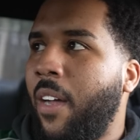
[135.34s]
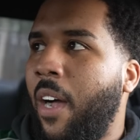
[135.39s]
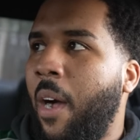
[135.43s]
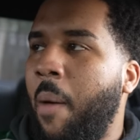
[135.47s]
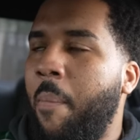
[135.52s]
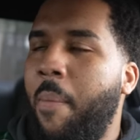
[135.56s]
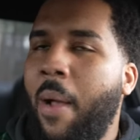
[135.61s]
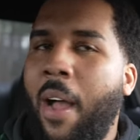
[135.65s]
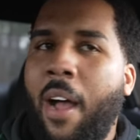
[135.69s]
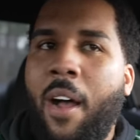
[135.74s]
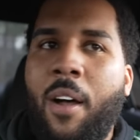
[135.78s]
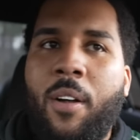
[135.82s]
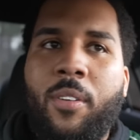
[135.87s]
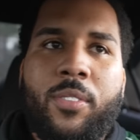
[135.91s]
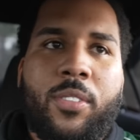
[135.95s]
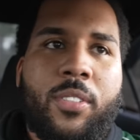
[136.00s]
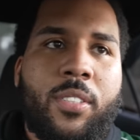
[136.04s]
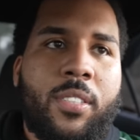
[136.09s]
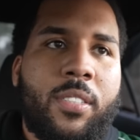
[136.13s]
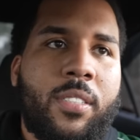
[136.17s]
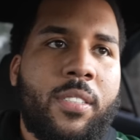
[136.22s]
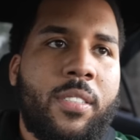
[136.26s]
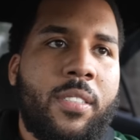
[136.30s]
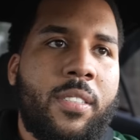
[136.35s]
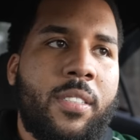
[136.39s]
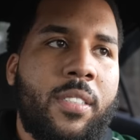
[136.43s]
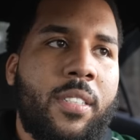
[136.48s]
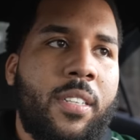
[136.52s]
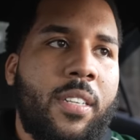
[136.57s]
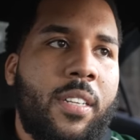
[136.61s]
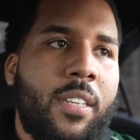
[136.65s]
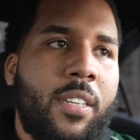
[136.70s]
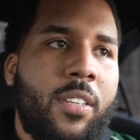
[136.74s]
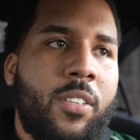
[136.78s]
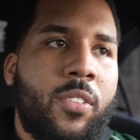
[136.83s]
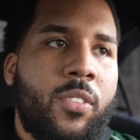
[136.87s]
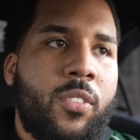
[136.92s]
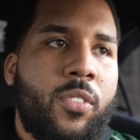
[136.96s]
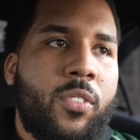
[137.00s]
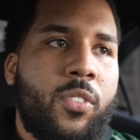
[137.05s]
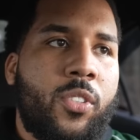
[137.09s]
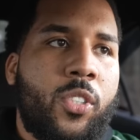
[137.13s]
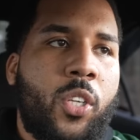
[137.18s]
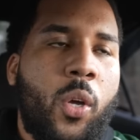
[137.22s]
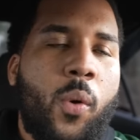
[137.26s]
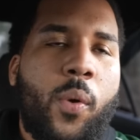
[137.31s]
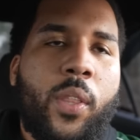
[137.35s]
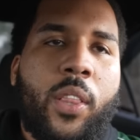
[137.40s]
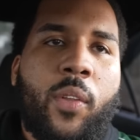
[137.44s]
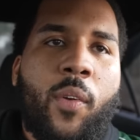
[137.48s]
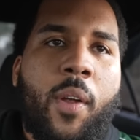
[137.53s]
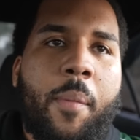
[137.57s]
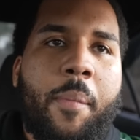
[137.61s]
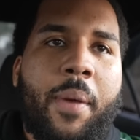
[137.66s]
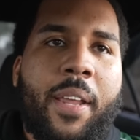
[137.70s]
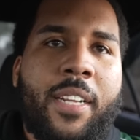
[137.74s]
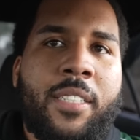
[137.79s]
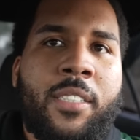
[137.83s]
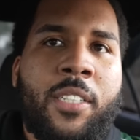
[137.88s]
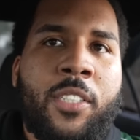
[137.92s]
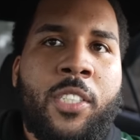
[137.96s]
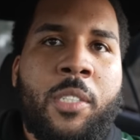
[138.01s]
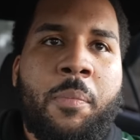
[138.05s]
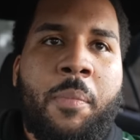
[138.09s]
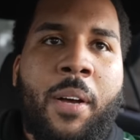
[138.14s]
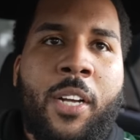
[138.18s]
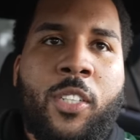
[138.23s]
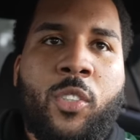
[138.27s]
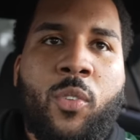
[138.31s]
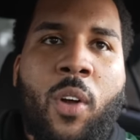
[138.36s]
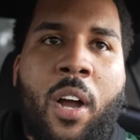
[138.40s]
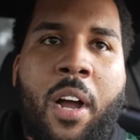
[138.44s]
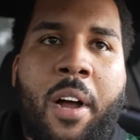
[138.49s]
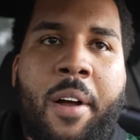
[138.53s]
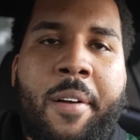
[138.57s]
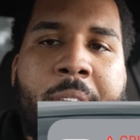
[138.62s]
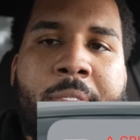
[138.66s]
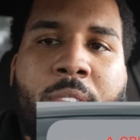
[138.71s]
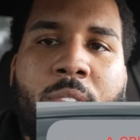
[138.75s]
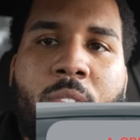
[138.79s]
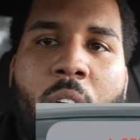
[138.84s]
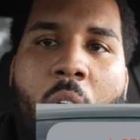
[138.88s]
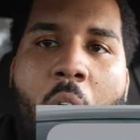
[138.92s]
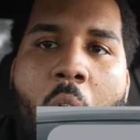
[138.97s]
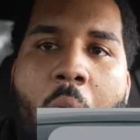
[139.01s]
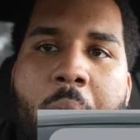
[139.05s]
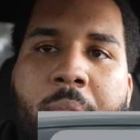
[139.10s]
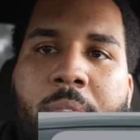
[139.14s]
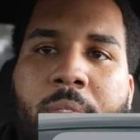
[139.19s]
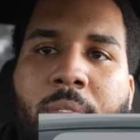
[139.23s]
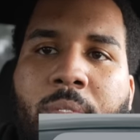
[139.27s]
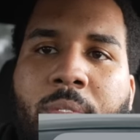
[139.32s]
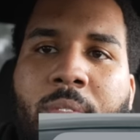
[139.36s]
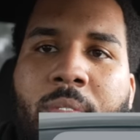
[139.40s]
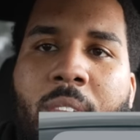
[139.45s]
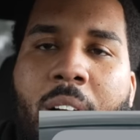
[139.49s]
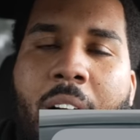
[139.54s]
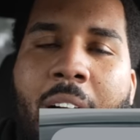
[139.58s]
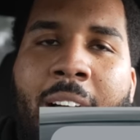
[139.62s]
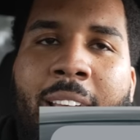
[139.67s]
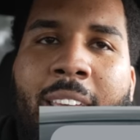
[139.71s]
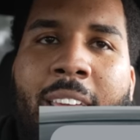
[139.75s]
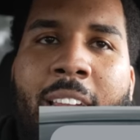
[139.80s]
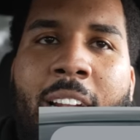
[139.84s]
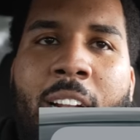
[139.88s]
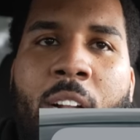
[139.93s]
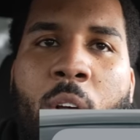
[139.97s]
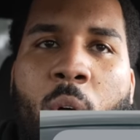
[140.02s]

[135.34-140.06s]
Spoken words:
About 2 or 3 minutes into my drive, I get a